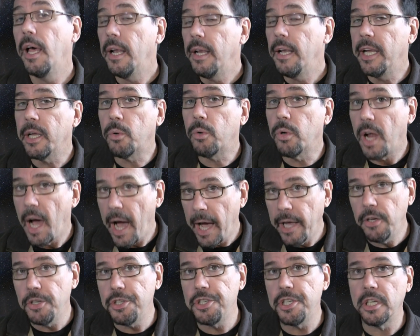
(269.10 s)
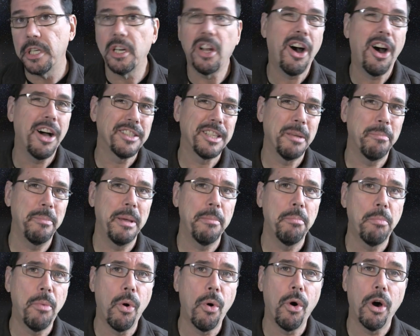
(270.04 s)
Liquid hydrogen costs a
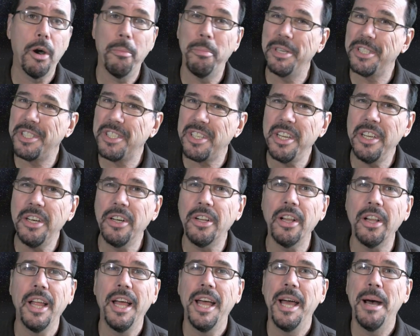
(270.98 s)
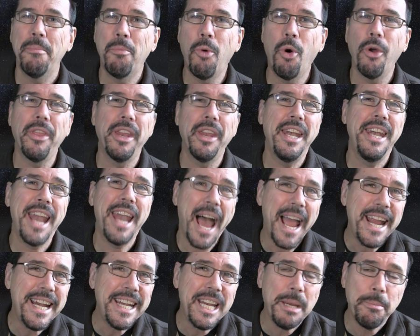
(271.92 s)
bit more, but still, more than
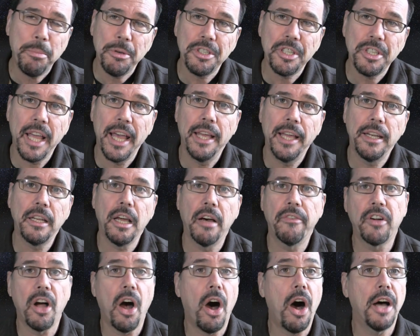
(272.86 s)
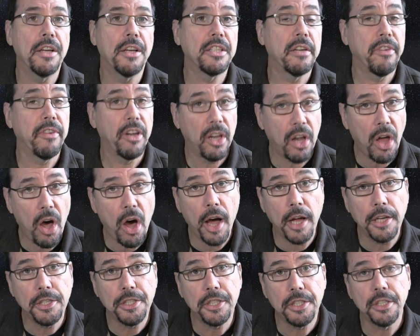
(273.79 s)
90% of cost of a
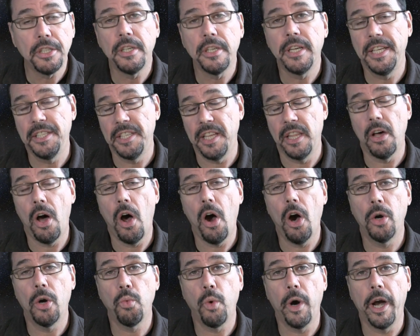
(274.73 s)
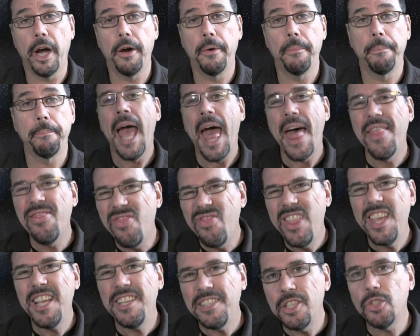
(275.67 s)
launch is in the hardware.
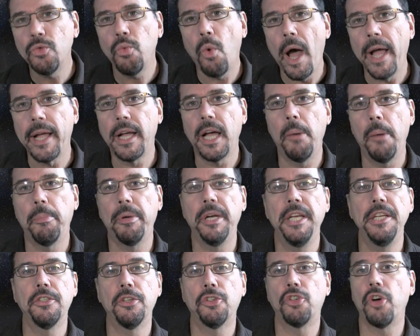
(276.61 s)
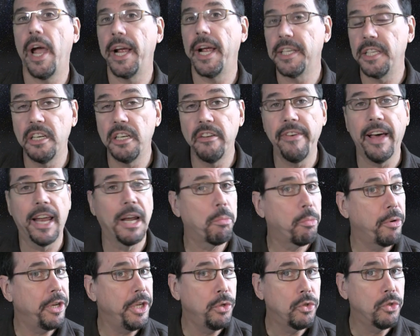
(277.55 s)
And this is why companies are trying to
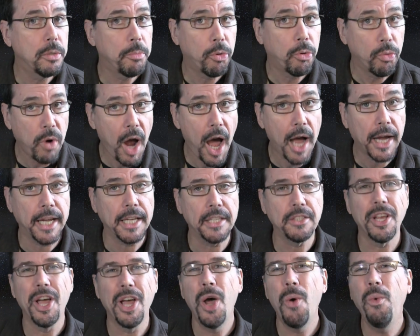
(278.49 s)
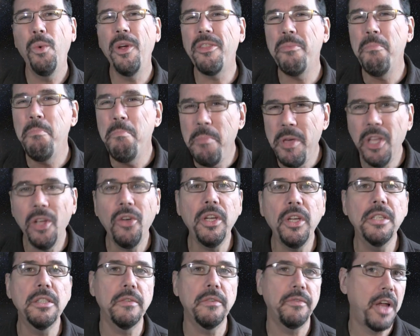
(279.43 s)
develop reusable rockets. With
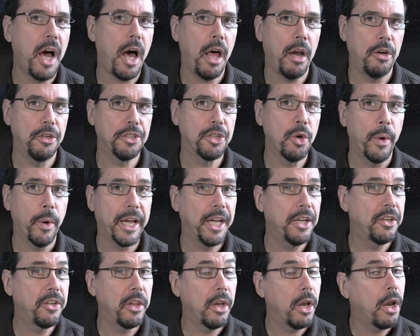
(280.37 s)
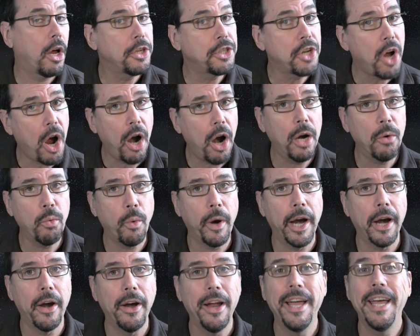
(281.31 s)
millions of dollars going into the launch
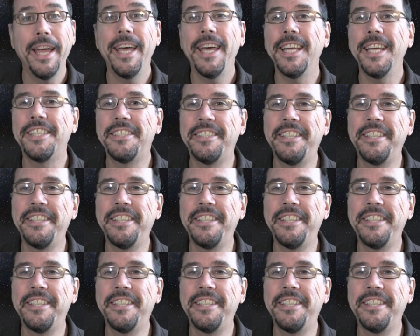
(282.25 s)
hardware, it